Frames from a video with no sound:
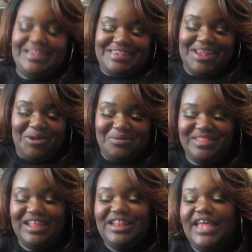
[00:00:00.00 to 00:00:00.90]
So
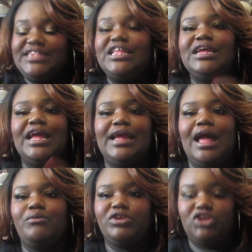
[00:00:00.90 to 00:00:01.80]
the next thing I
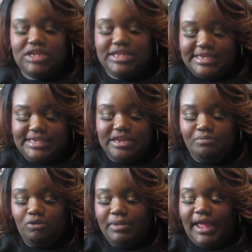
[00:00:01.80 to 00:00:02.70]
got was just this
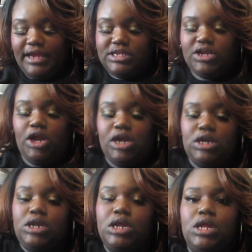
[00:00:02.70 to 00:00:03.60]
simple black skirt.